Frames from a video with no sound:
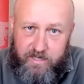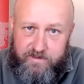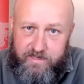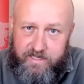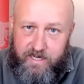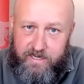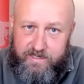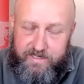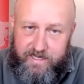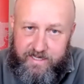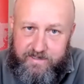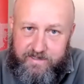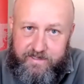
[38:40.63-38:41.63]

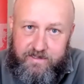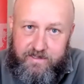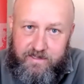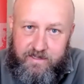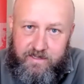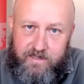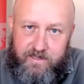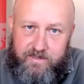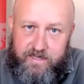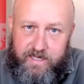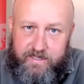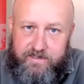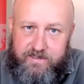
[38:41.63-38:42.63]
idea that
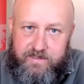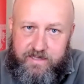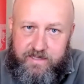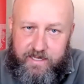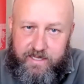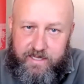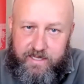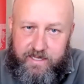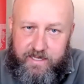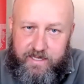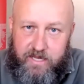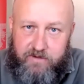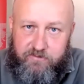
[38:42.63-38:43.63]
the
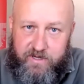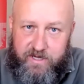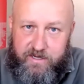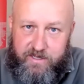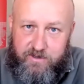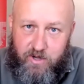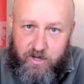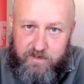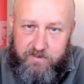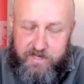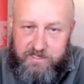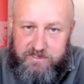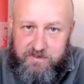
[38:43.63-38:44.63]
South African
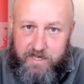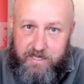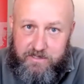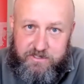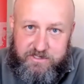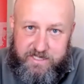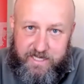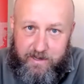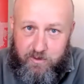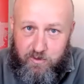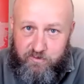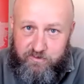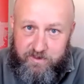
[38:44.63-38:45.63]
economy is about to
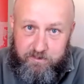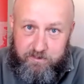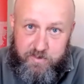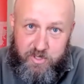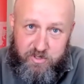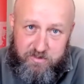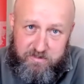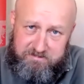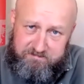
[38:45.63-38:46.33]
take off and boom.